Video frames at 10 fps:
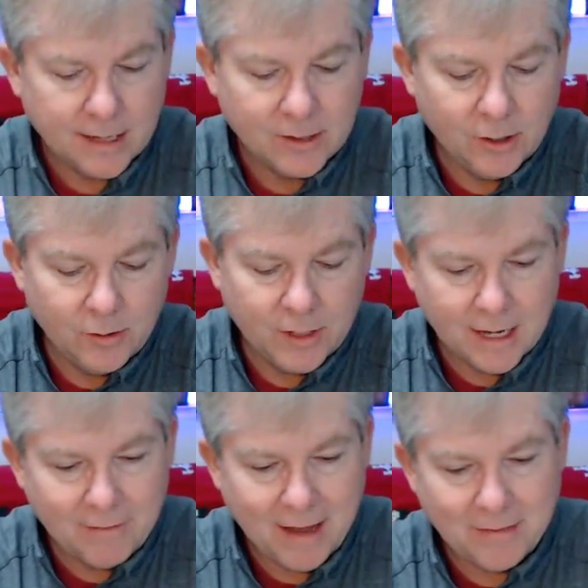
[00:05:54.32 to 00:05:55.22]

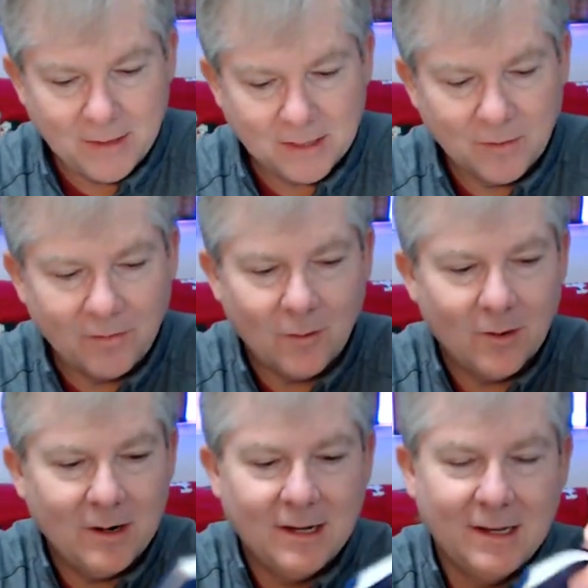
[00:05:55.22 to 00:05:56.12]
including, I've had this
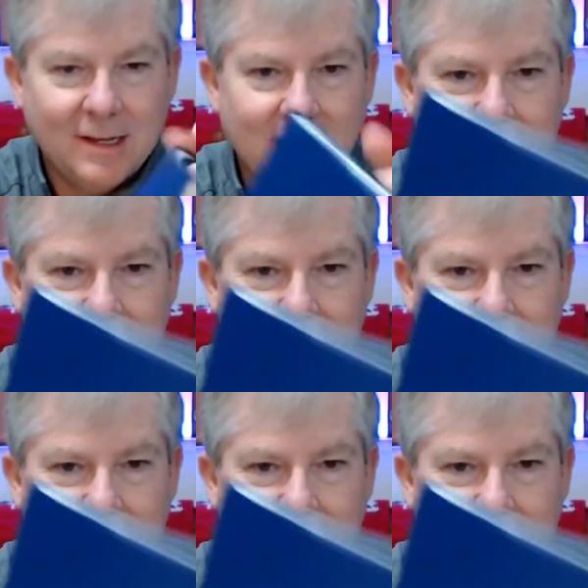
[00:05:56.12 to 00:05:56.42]
before.